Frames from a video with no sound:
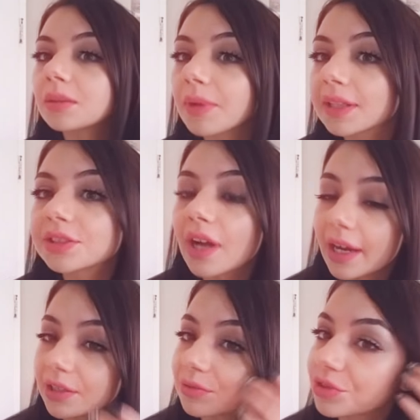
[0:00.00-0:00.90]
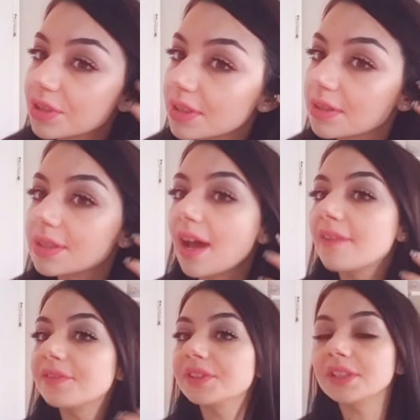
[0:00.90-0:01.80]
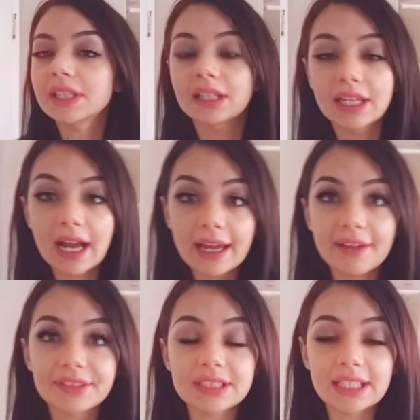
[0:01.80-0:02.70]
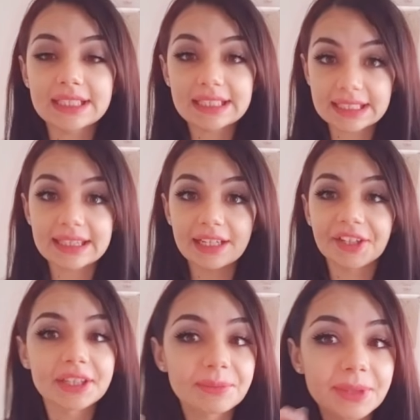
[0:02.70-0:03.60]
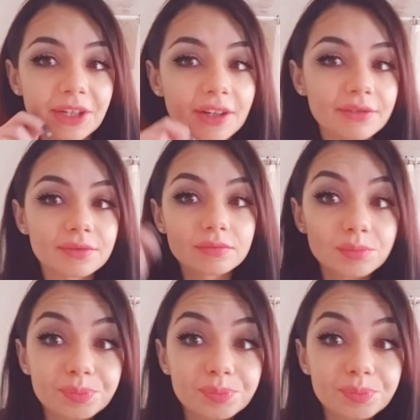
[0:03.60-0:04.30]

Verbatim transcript: the bronzer I use definitely like I have to like sit there in the mirror and